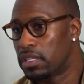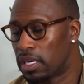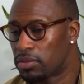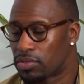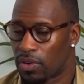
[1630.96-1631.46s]
Yeah,
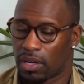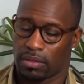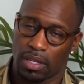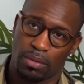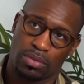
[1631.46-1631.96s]
that was a rock.
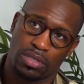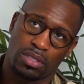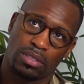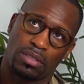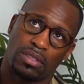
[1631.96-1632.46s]
That was
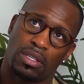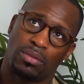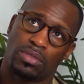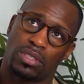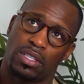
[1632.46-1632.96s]

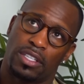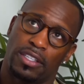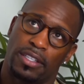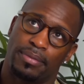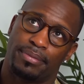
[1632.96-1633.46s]

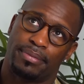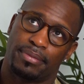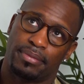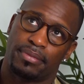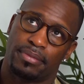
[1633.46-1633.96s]
a
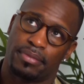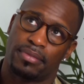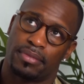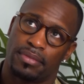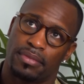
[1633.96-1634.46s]

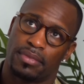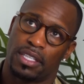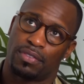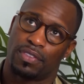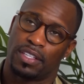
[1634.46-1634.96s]

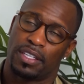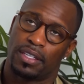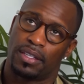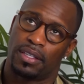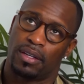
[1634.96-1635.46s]
definitely
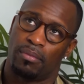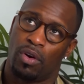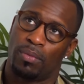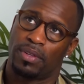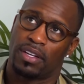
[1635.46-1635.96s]
a
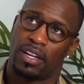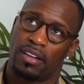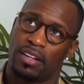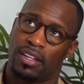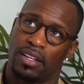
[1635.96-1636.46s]
moment
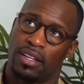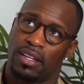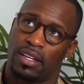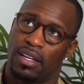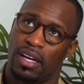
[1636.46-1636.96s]
that
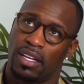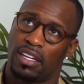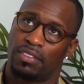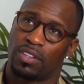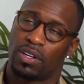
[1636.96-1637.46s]
I
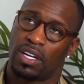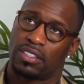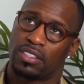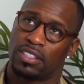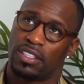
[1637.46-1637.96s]
never thought I'd
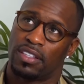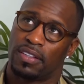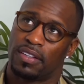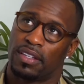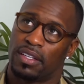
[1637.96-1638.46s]
see.
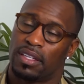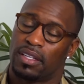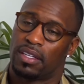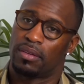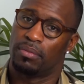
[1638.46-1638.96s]

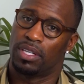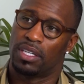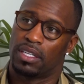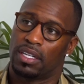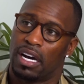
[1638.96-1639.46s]

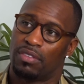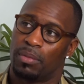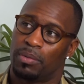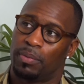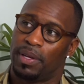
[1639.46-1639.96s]
But I
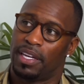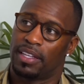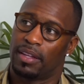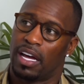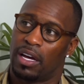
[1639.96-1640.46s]
remember being in
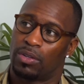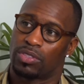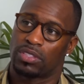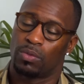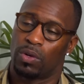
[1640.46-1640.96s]
the
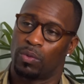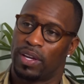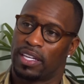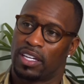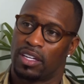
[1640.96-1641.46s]
house,
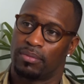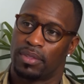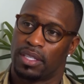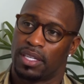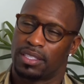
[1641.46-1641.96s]
waking up
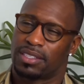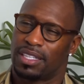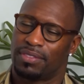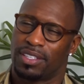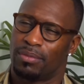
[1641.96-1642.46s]
at
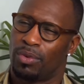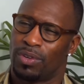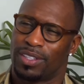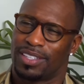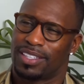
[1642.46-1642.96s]
7 in the
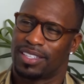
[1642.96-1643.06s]
morning